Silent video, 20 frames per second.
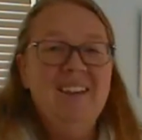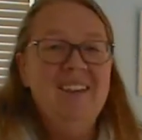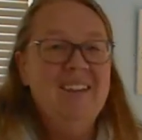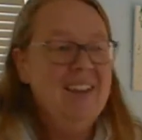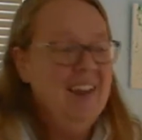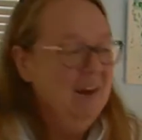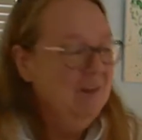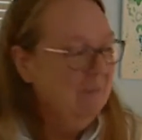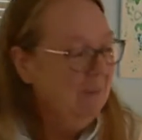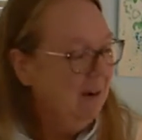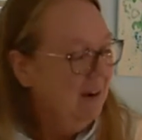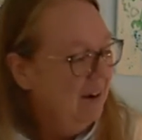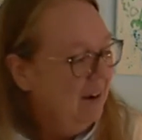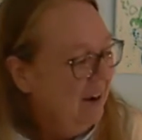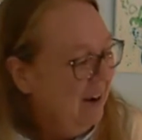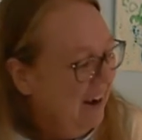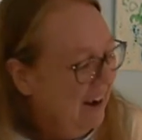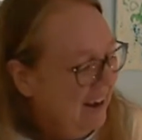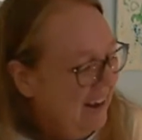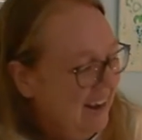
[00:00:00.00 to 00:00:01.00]

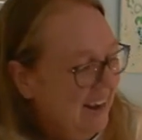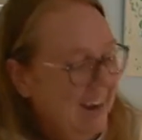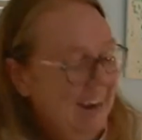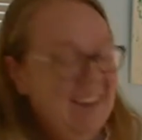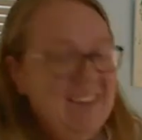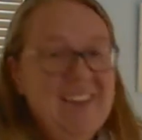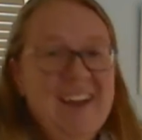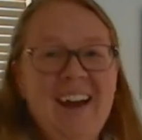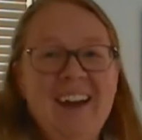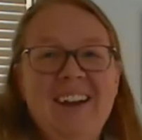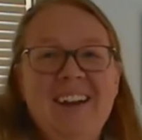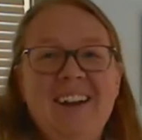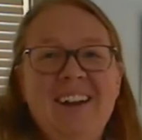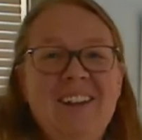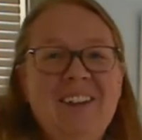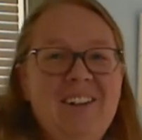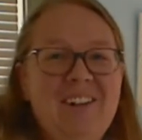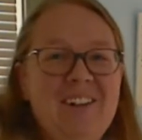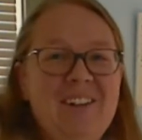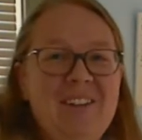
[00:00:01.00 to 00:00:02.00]
Scamper, he's got
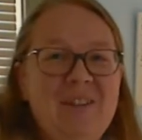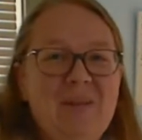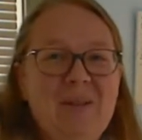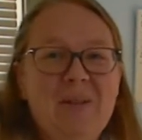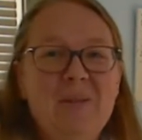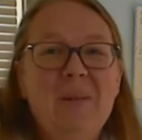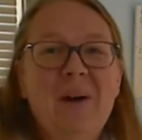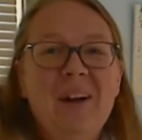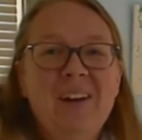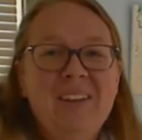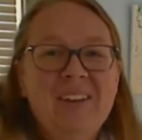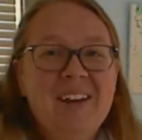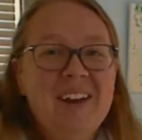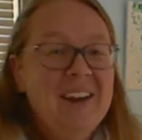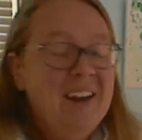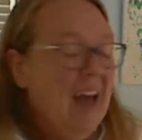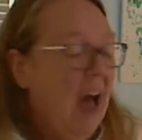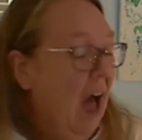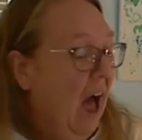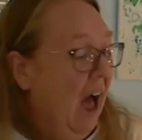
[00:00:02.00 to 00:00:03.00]
another Christmas present.
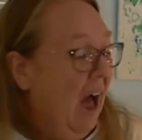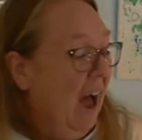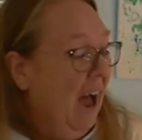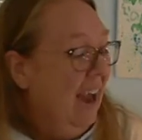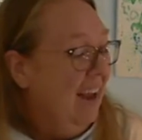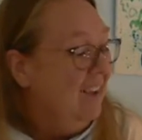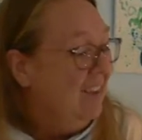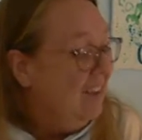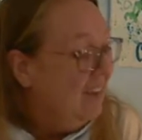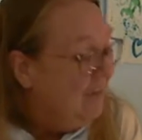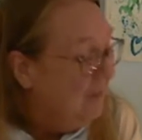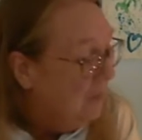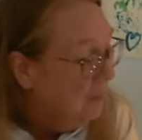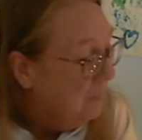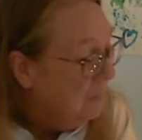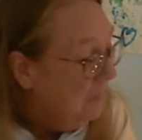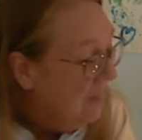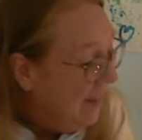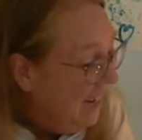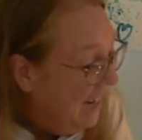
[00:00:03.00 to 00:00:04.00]
Is it for
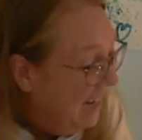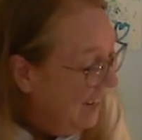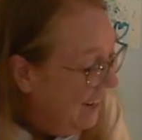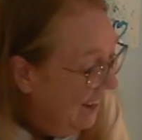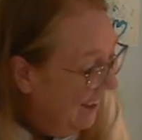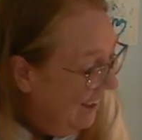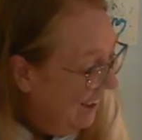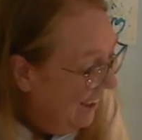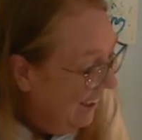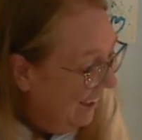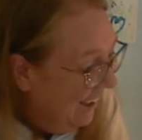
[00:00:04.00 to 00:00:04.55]
me?